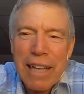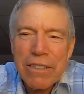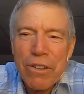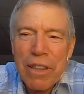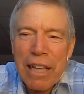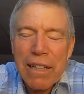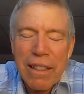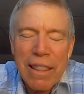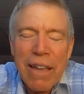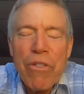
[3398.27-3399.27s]
so they
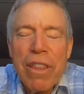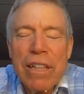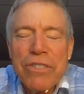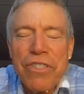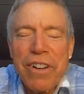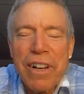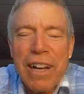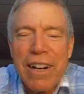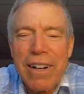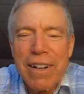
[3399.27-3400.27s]
live with us for a
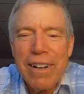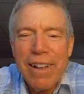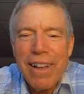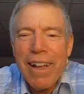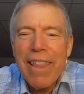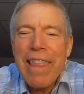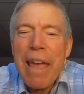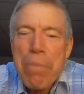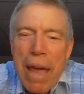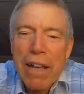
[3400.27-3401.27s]
year. They
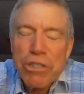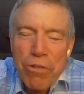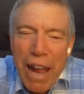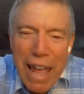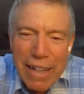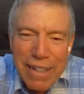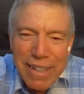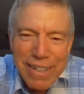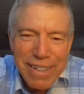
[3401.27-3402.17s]
pay us rent.